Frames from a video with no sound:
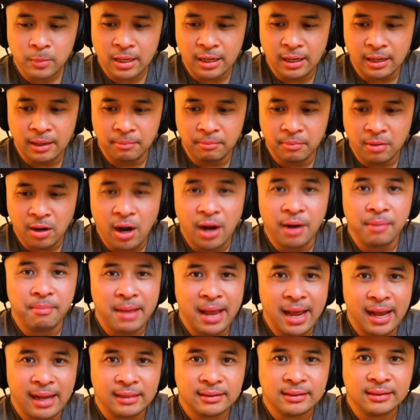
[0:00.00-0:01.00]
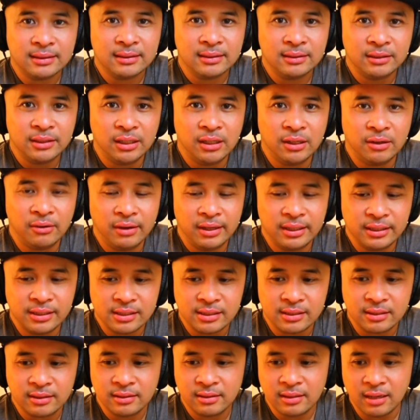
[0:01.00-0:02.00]
en masse, and
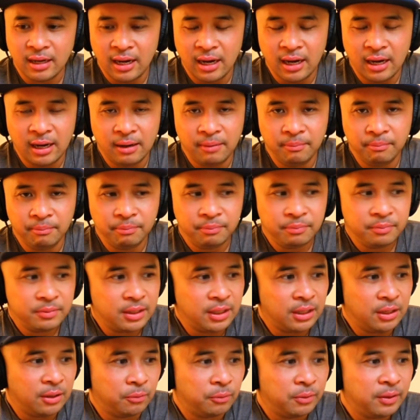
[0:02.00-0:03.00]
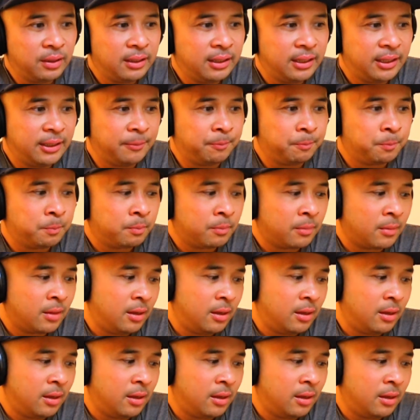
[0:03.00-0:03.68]
just really,